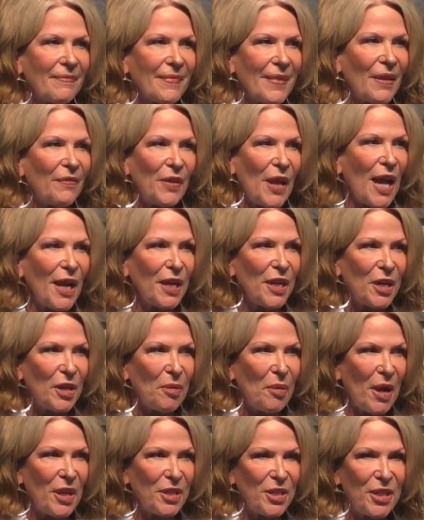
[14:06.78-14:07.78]
If you had any
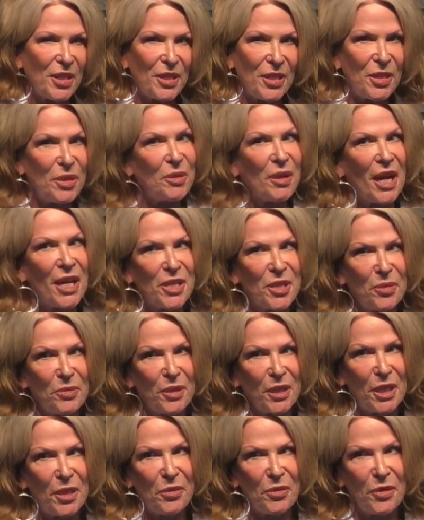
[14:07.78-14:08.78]
questions, you guys are
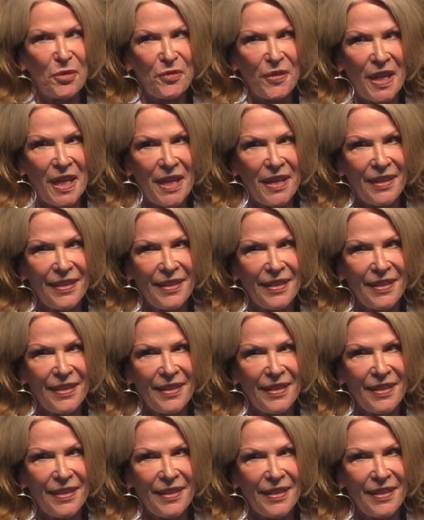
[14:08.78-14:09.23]
really groovy.